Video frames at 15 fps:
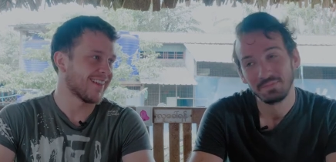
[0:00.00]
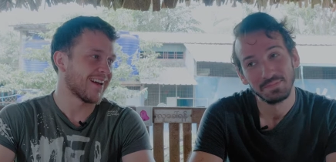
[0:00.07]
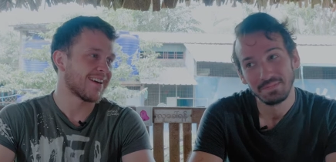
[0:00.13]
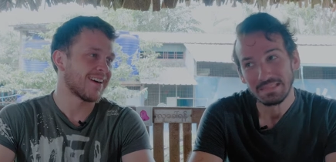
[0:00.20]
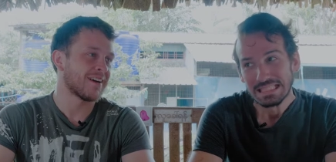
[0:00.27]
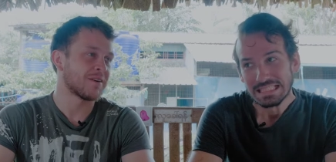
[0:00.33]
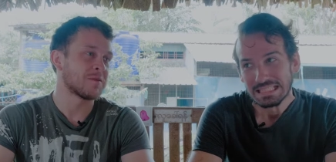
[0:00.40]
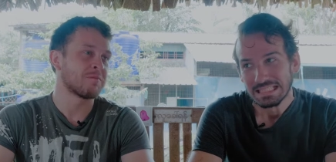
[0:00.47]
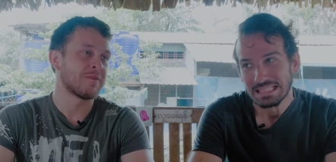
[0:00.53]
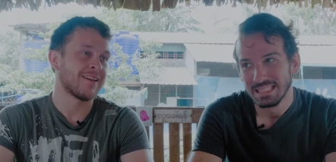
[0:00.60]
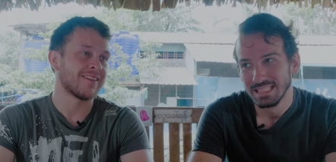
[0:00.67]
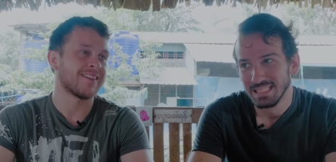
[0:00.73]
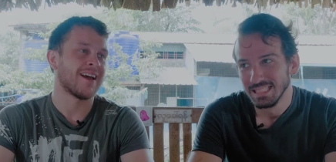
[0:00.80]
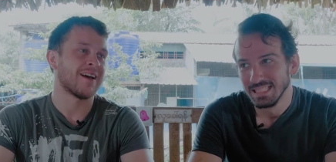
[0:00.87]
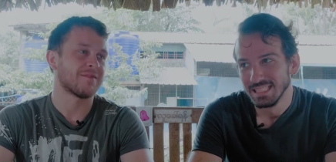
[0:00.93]
Speaker 1: that guy would
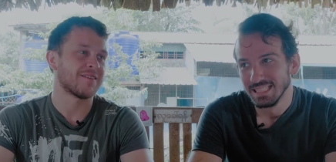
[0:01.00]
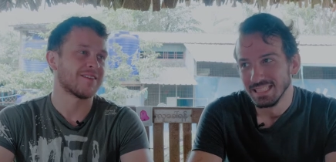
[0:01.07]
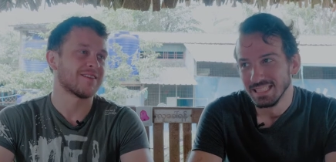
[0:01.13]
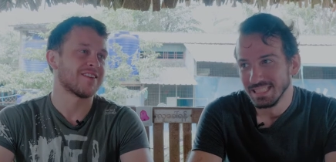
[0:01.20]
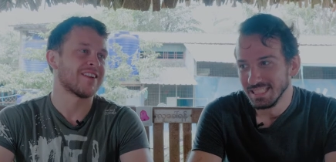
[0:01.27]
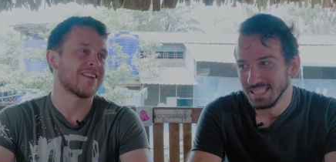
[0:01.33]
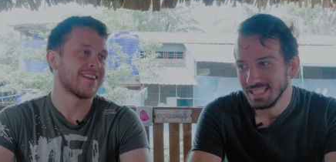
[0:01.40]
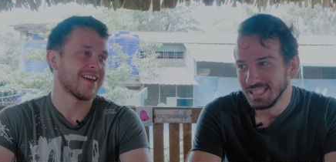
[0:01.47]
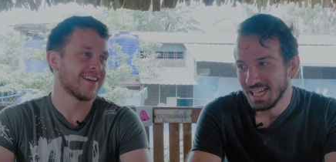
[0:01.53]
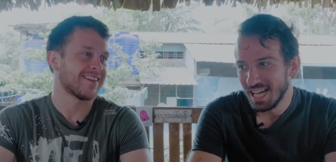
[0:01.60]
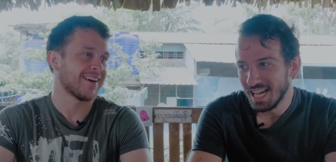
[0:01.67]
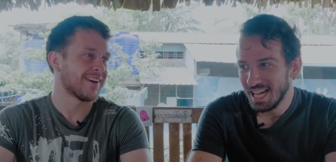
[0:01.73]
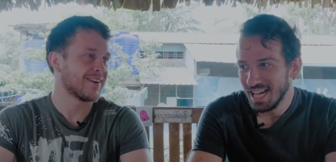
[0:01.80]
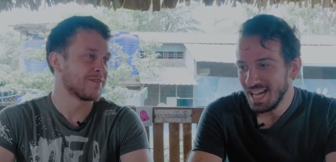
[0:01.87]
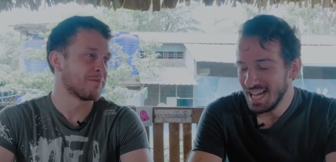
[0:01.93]
beat the absolute shit
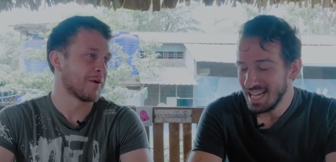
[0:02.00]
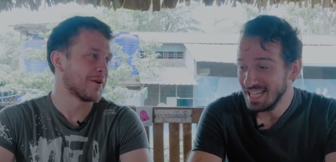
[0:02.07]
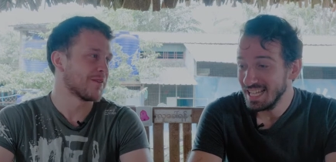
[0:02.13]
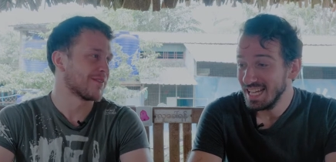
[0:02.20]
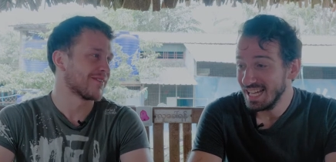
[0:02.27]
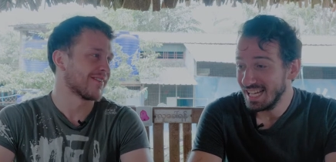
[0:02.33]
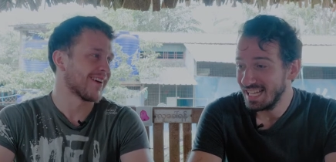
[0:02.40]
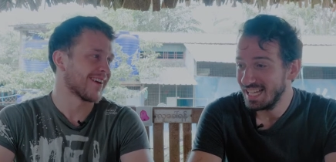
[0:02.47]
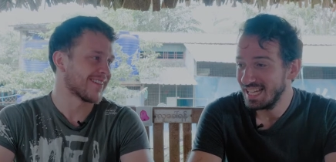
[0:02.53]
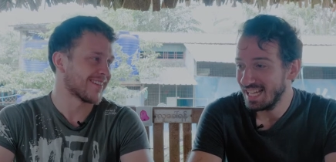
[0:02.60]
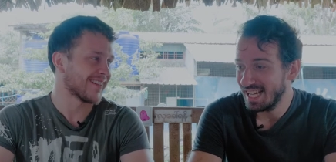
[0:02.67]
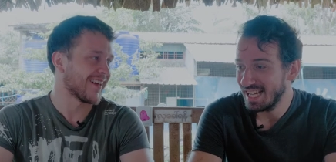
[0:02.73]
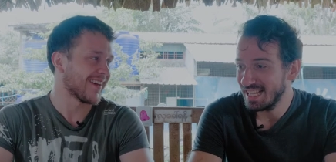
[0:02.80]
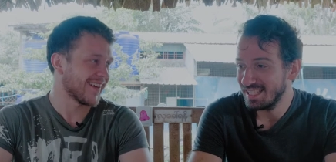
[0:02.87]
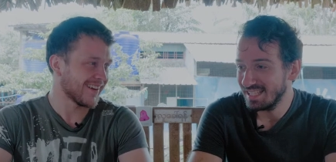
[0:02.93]
Speaker 2: out uh, of both yeah. of
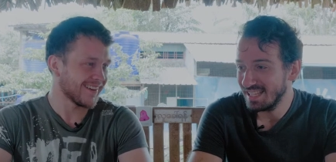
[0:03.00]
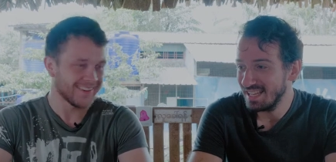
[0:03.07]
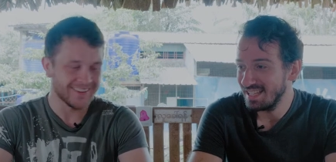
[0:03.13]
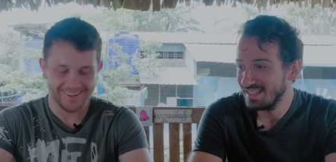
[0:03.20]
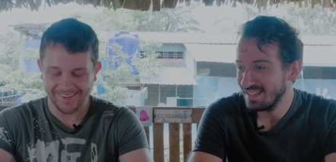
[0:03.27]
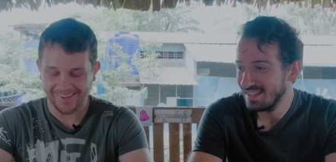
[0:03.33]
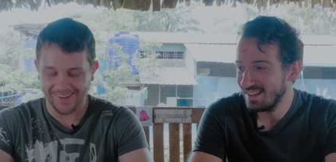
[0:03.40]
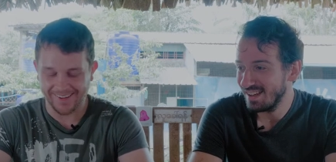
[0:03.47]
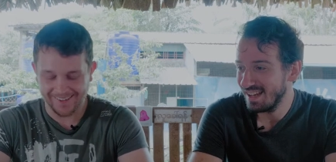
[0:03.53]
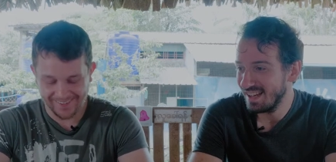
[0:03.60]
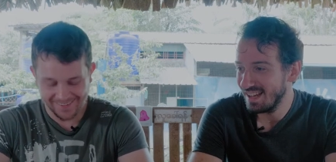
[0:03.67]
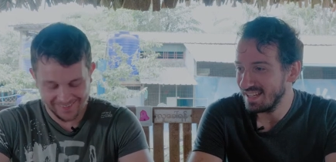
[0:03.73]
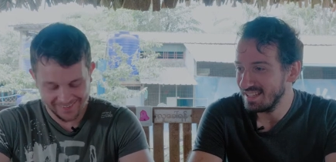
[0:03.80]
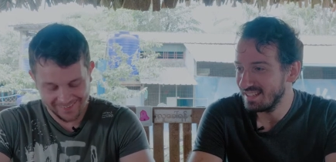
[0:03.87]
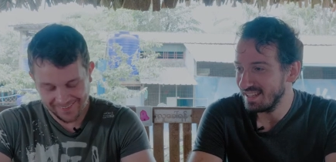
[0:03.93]
us. Like, I'd say so.
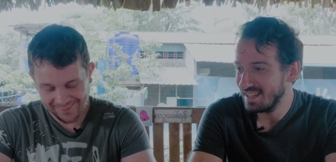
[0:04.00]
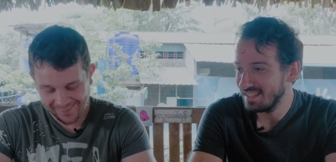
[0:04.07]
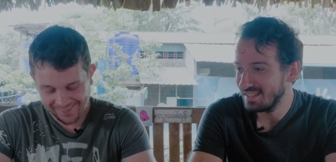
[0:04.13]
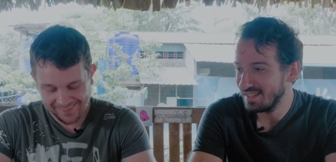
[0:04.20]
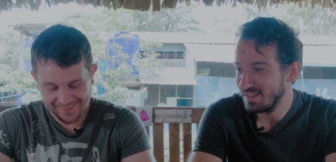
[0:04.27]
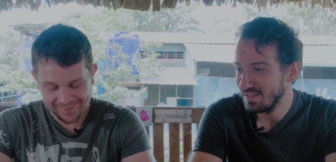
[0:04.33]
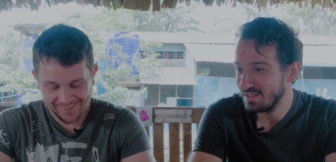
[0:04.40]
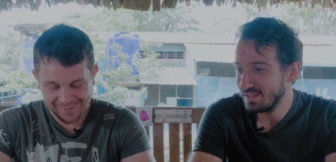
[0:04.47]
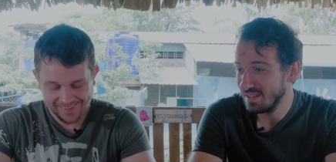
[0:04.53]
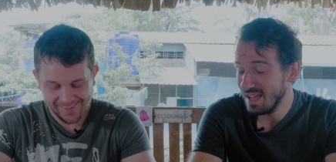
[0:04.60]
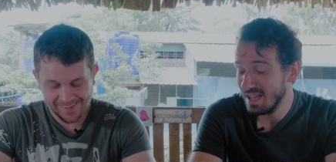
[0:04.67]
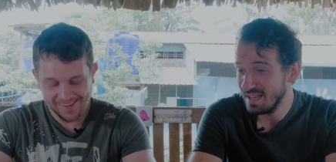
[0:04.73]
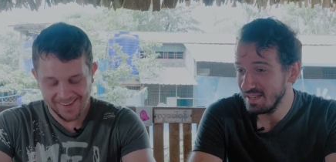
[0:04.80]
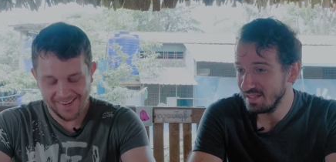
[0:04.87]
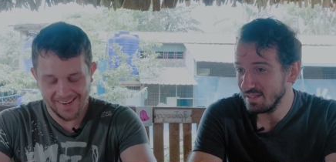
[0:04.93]
Yeah. I'd say so. So
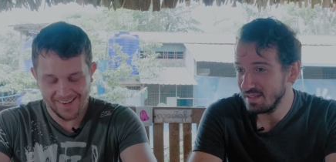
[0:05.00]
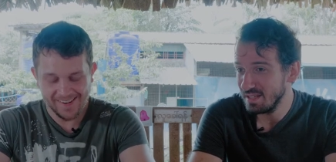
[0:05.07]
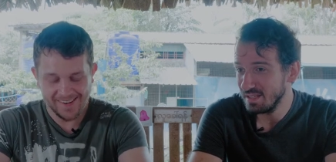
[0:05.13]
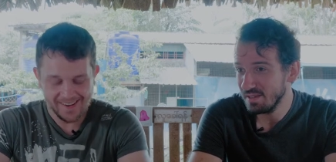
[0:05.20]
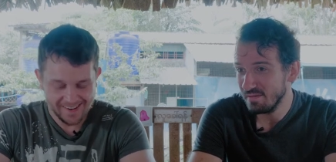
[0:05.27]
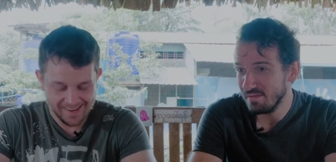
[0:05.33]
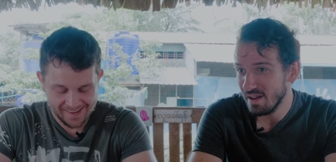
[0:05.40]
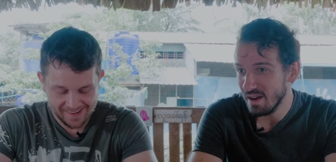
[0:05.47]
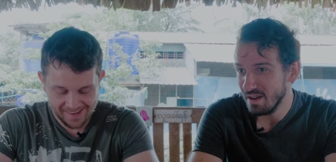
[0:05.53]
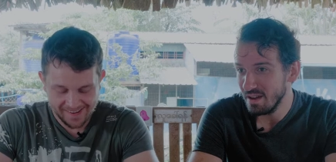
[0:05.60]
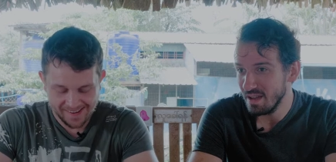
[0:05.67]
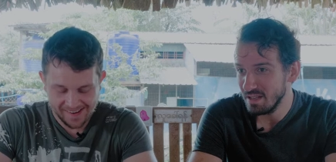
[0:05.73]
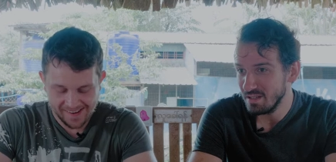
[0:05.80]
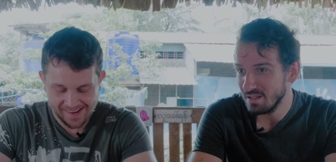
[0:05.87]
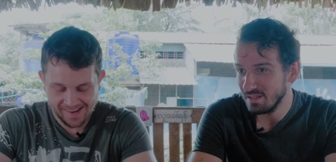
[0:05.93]
yeah, he's a he's a
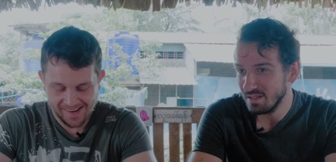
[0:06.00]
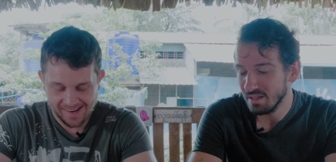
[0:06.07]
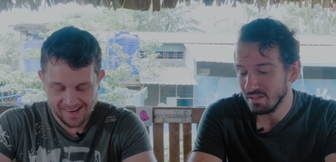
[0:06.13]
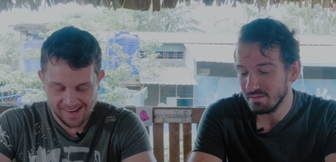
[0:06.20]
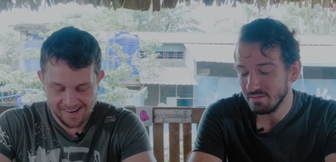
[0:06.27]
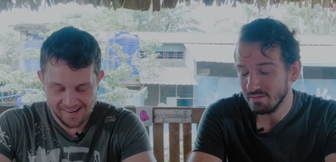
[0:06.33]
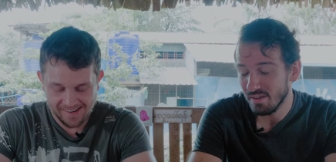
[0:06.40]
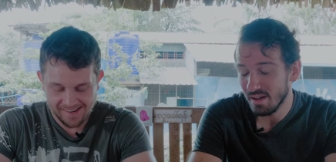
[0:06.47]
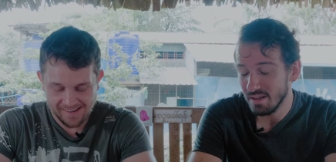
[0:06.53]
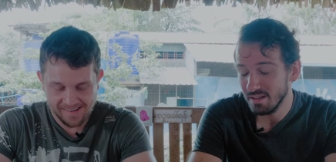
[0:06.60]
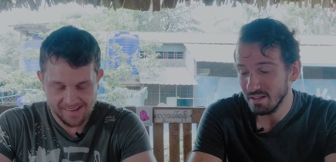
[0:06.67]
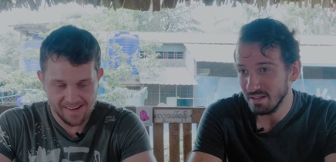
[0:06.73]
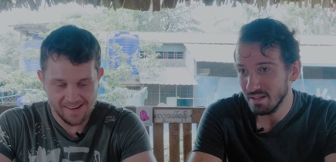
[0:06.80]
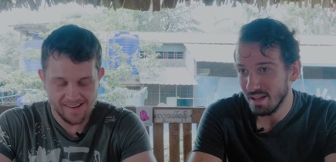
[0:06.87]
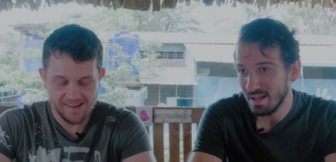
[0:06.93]
very interesting
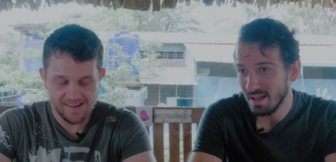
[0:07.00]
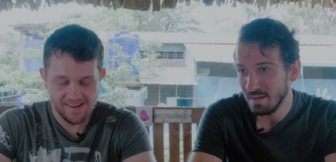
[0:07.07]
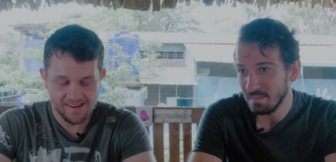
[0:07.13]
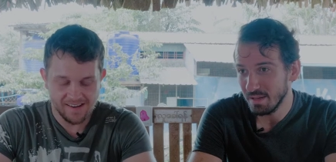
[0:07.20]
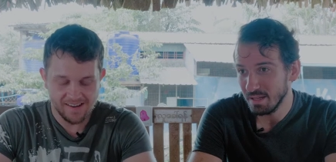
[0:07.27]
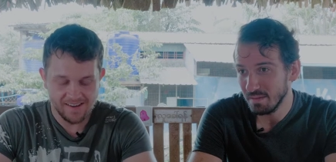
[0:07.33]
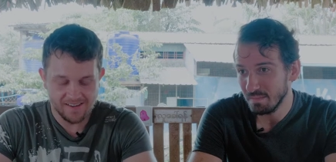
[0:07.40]
fighter. Um, he